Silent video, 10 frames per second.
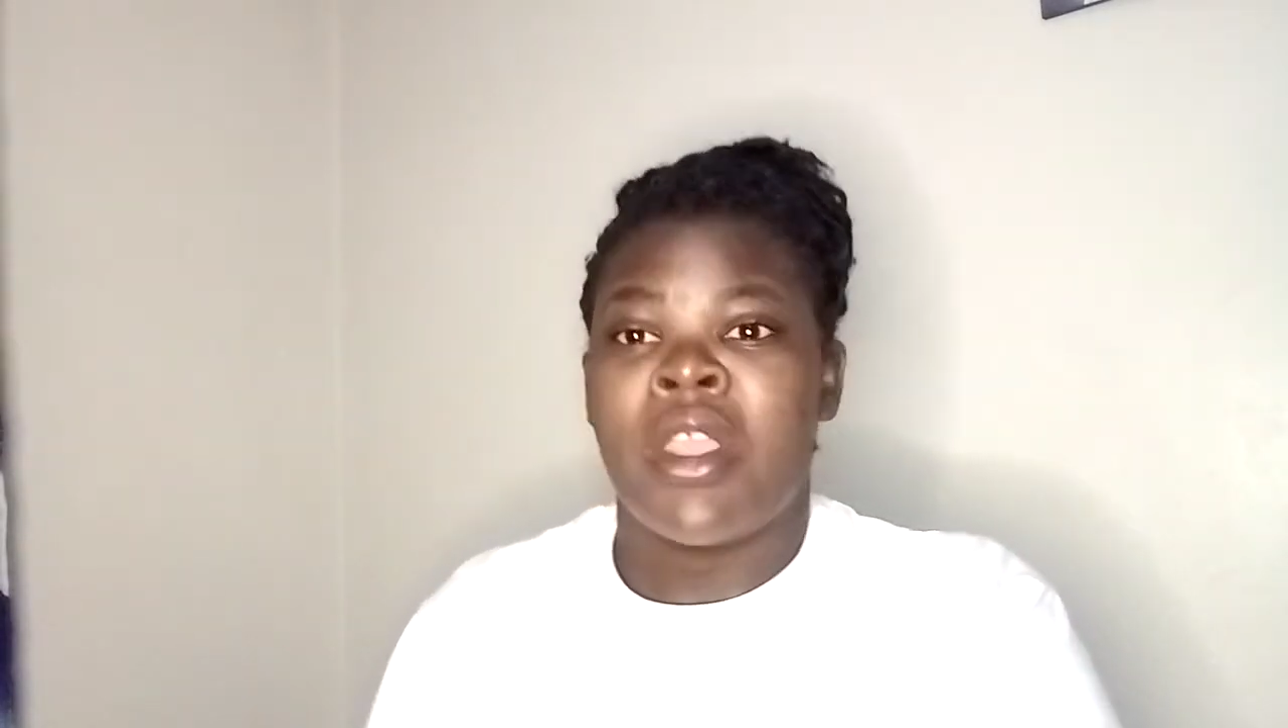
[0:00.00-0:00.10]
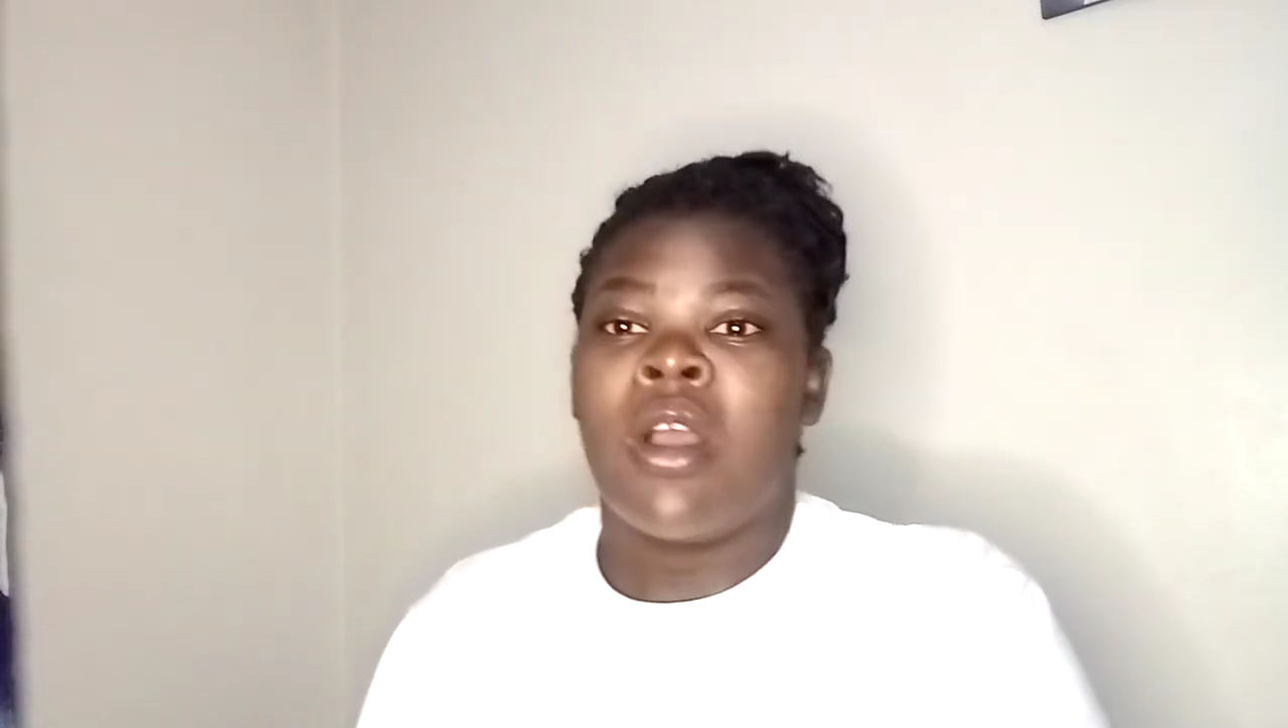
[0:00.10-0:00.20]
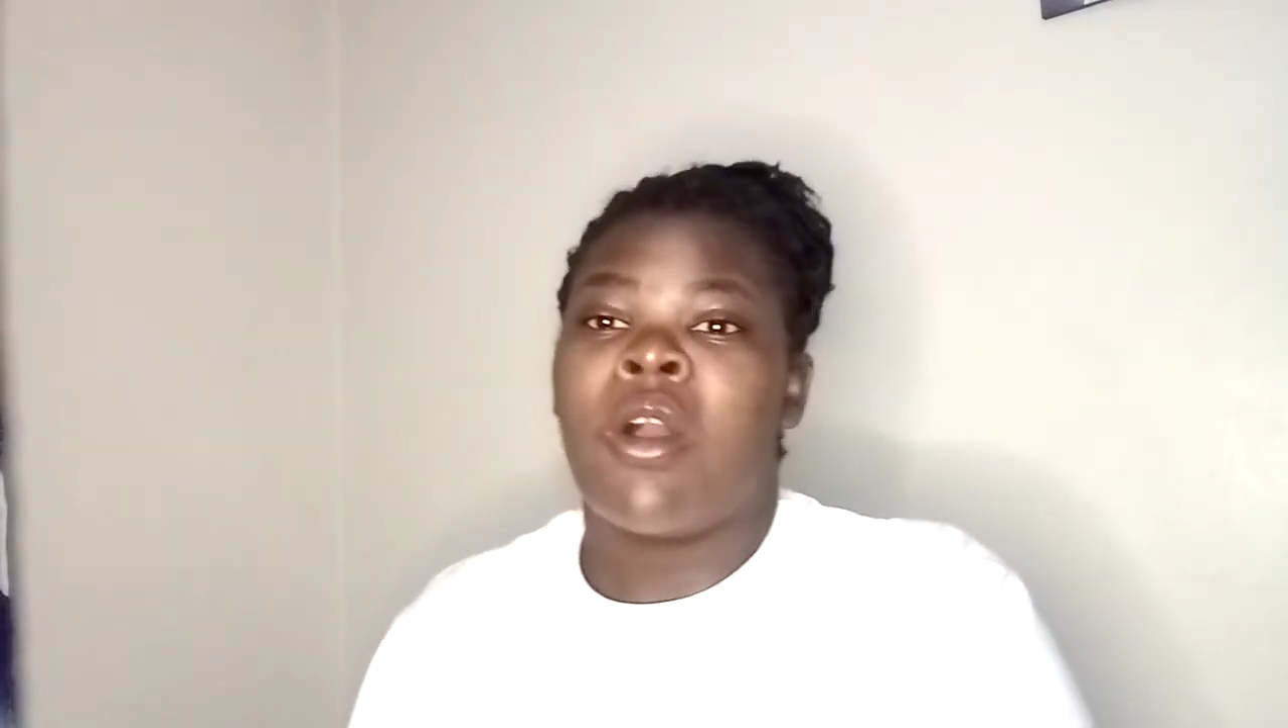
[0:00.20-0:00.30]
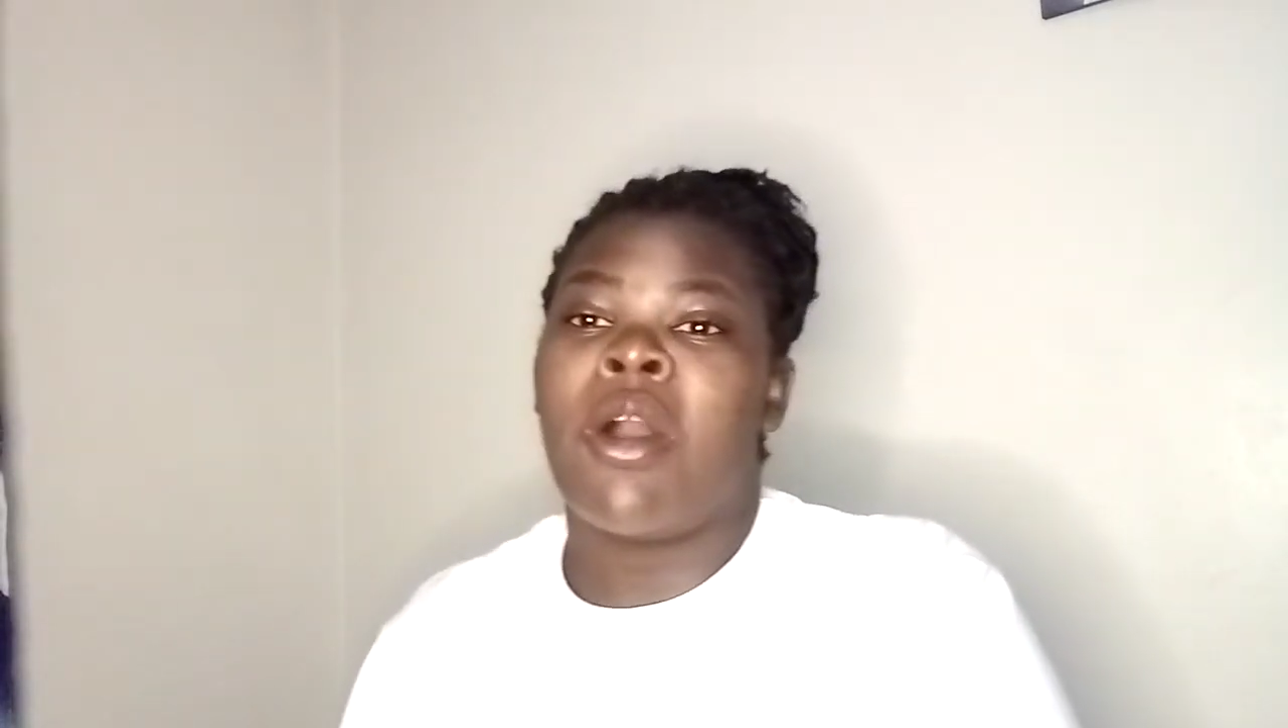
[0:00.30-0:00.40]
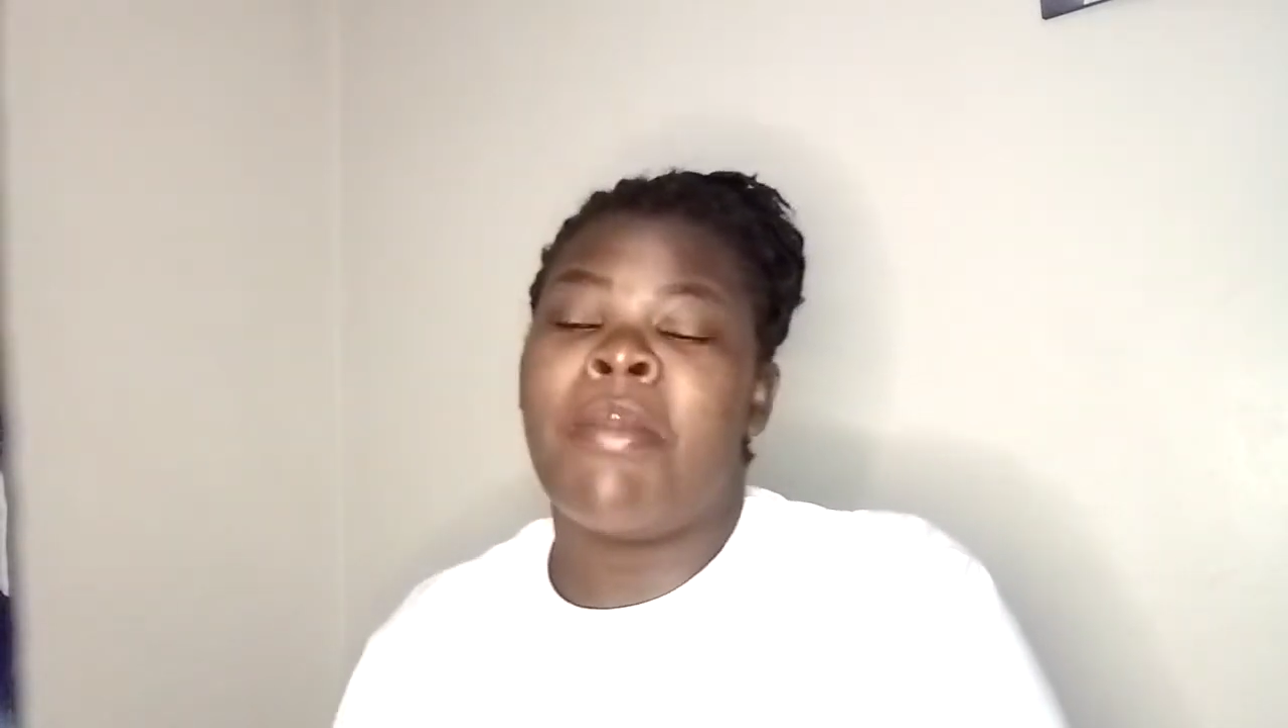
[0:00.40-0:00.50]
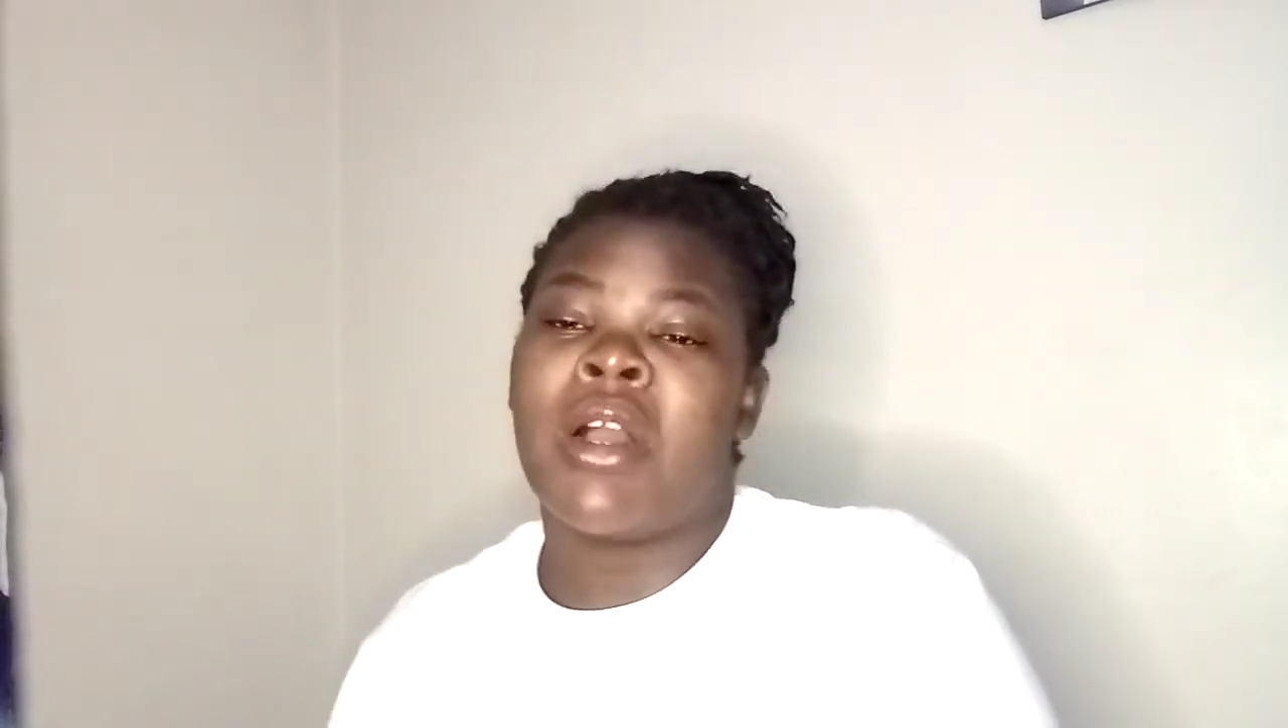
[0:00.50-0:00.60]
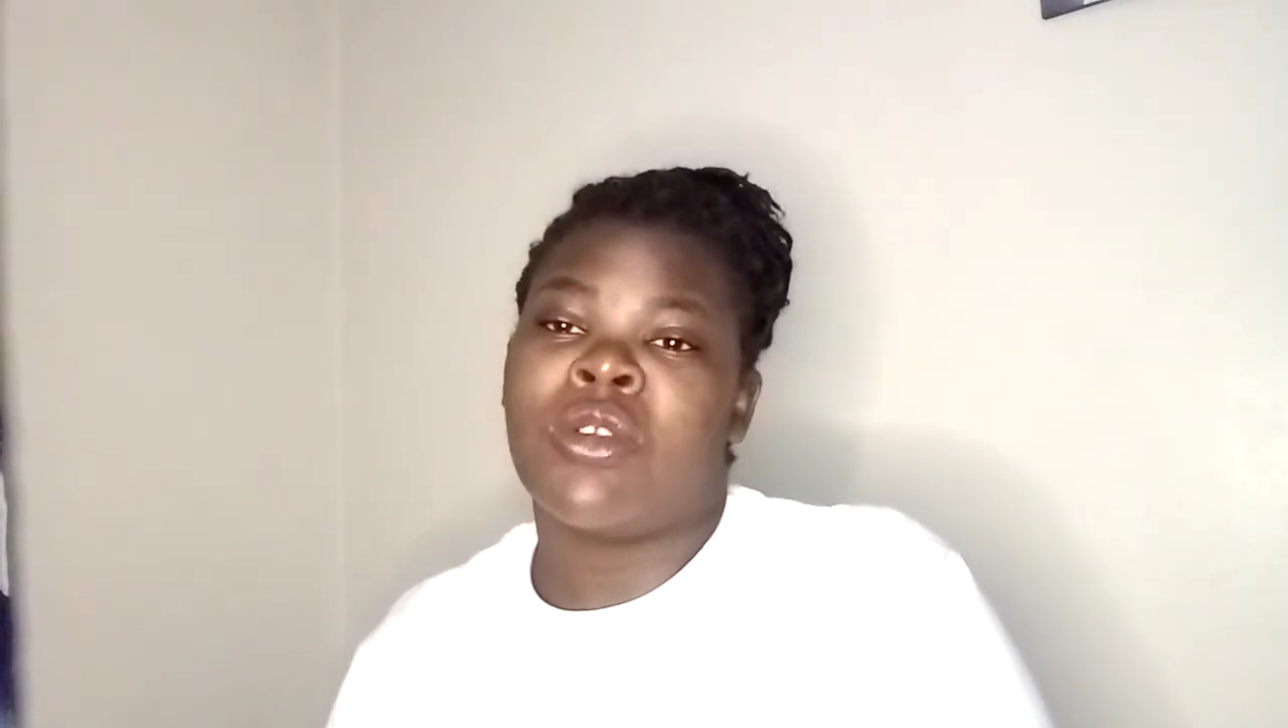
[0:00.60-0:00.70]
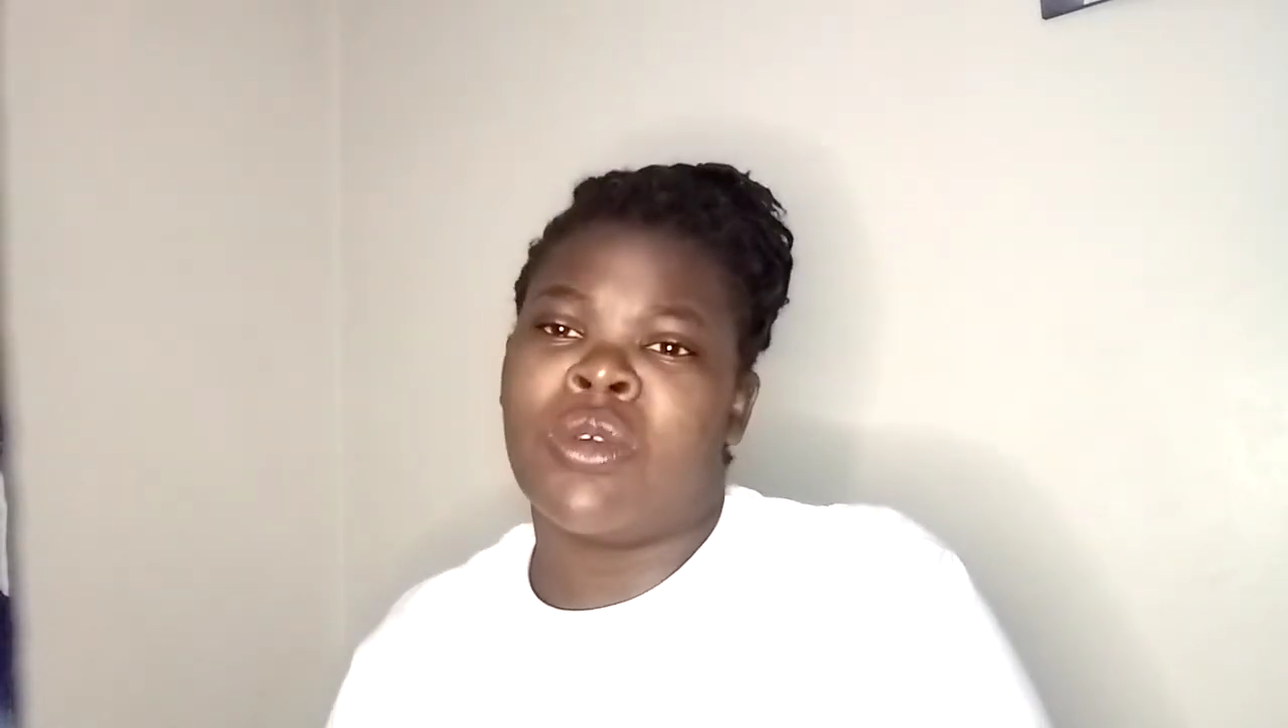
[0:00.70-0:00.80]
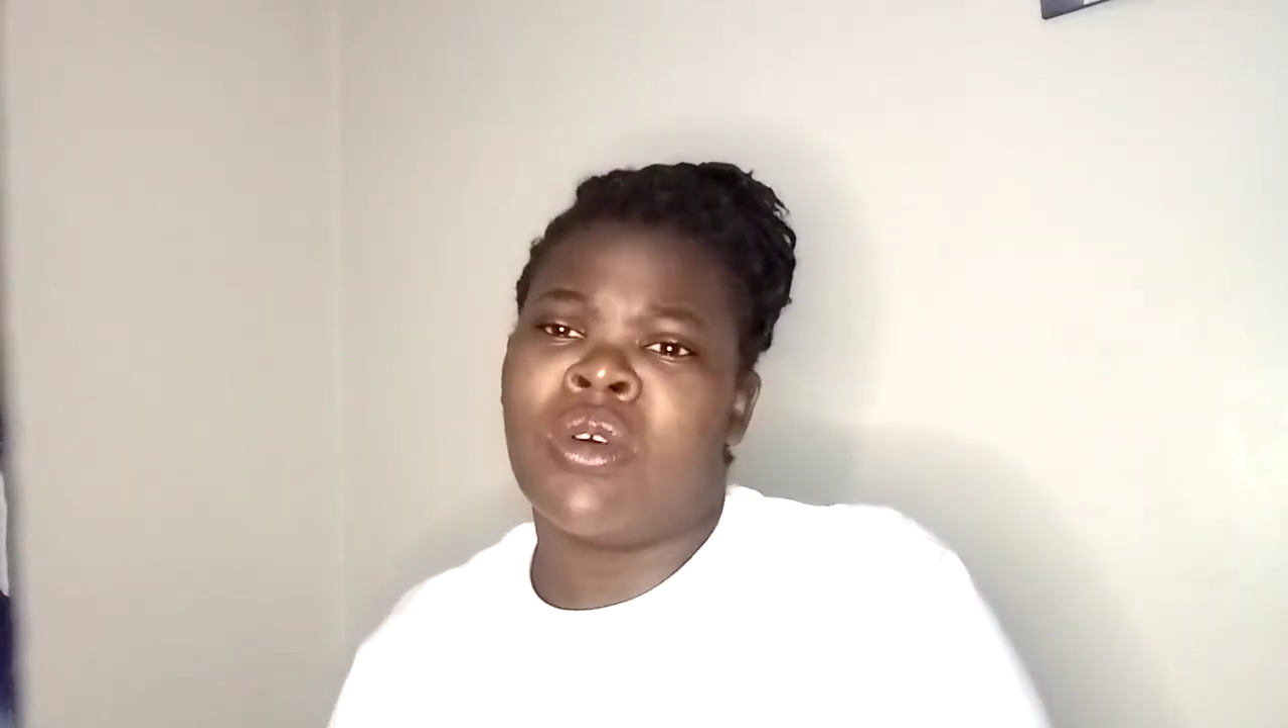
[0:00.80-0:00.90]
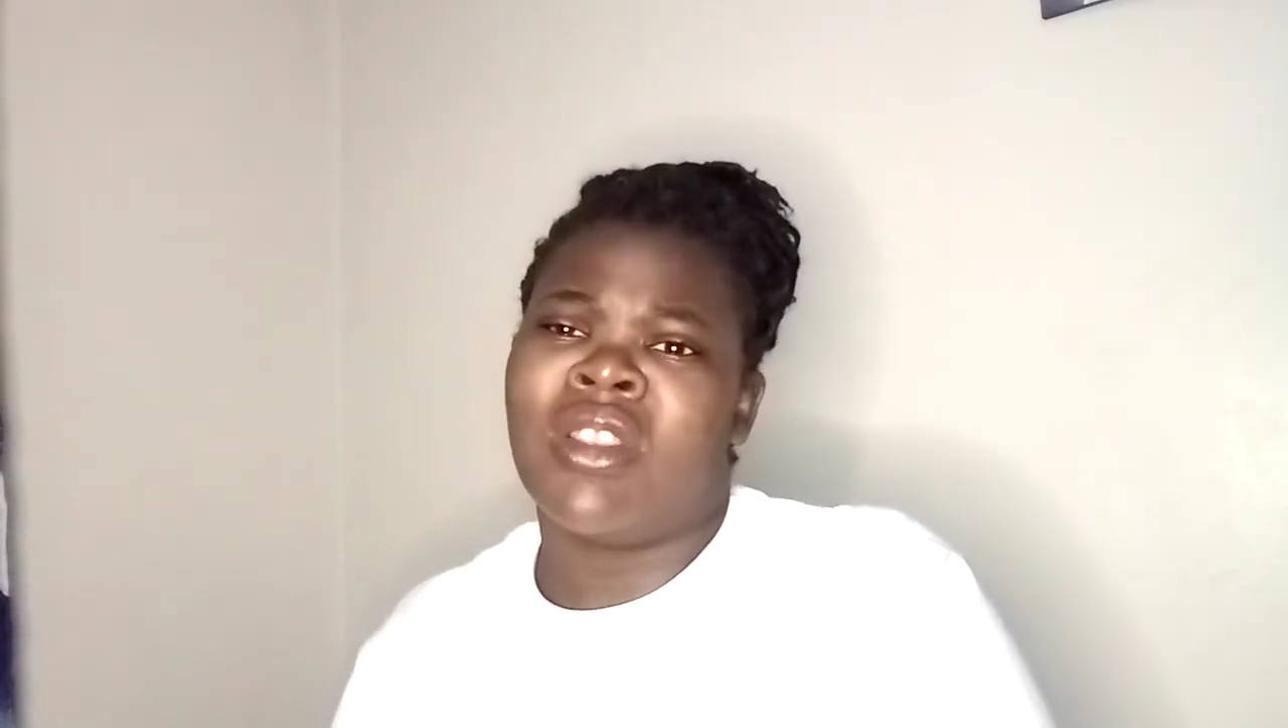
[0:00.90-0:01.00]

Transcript: Go back to God.